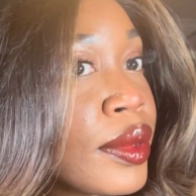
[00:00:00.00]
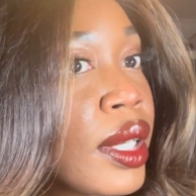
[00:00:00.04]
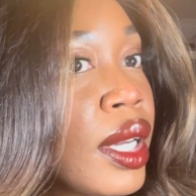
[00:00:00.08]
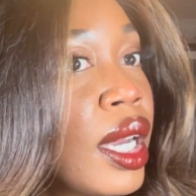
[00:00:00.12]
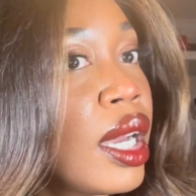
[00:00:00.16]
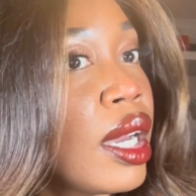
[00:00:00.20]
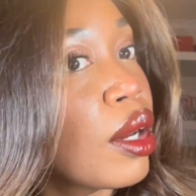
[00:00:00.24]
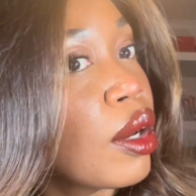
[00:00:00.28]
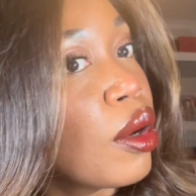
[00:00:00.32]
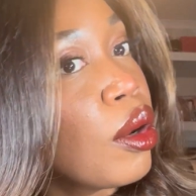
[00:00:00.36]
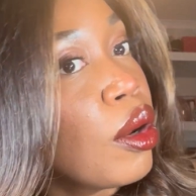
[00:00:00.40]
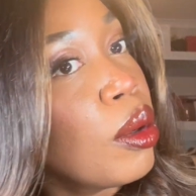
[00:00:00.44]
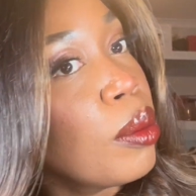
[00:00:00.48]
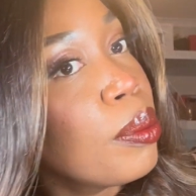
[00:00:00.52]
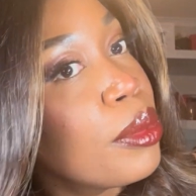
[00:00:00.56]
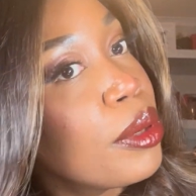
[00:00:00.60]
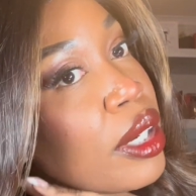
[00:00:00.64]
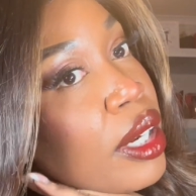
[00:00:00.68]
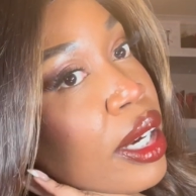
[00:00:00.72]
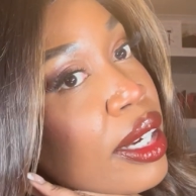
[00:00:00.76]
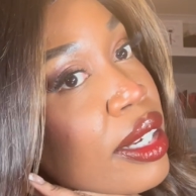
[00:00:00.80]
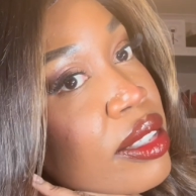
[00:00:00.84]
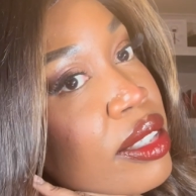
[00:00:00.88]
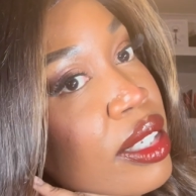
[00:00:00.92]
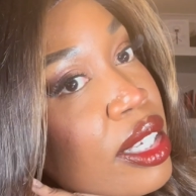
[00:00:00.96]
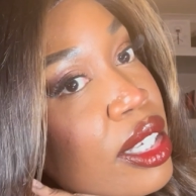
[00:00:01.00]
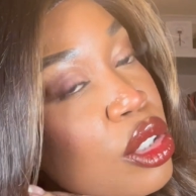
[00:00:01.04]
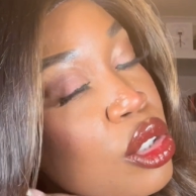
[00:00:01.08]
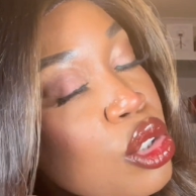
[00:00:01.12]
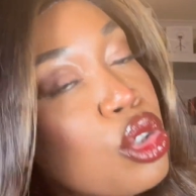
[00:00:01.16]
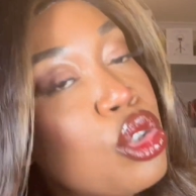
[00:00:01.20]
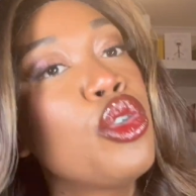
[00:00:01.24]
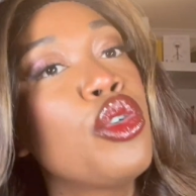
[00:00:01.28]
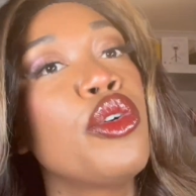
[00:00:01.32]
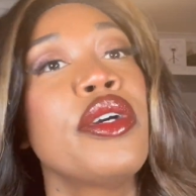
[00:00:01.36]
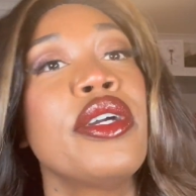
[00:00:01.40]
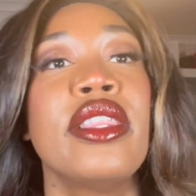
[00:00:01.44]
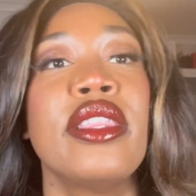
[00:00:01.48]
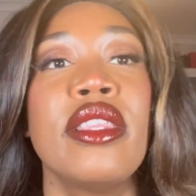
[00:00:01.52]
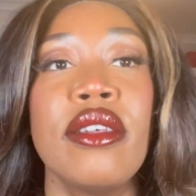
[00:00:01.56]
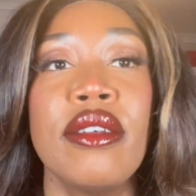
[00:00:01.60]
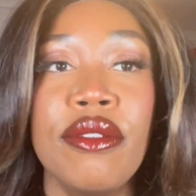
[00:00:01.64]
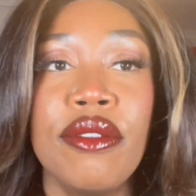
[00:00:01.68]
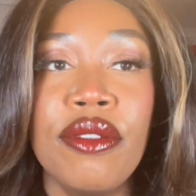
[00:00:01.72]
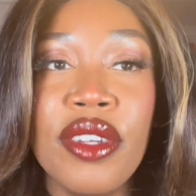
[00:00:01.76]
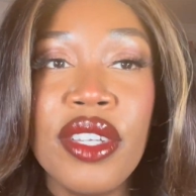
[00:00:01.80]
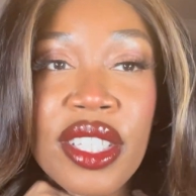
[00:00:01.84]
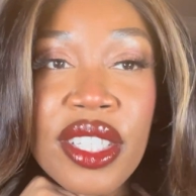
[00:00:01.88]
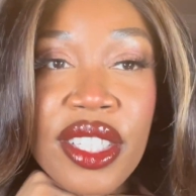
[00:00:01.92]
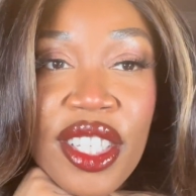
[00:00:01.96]
I hope you guys enjoyed the
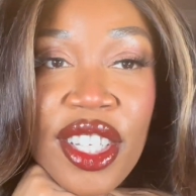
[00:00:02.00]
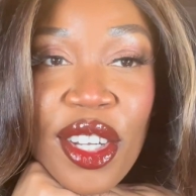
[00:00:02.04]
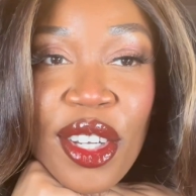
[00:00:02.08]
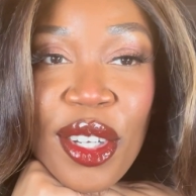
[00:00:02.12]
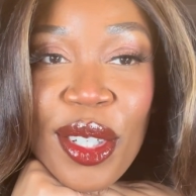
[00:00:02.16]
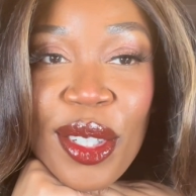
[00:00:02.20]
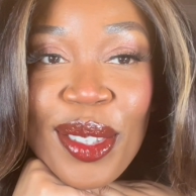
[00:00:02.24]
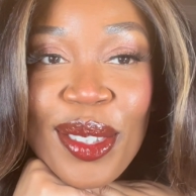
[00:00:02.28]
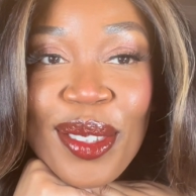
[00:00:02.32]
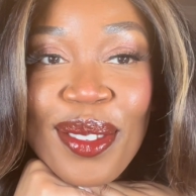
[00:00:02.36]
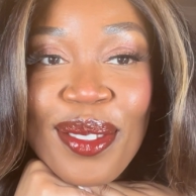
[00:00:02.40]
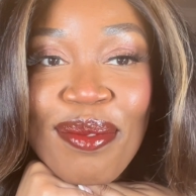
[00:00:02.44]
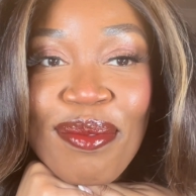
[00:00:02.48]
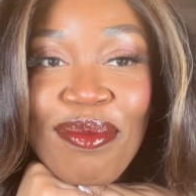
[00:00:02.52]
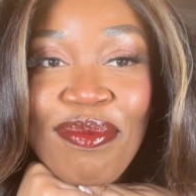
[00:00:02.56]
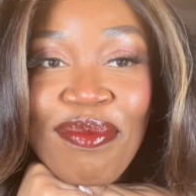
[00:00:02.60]
video,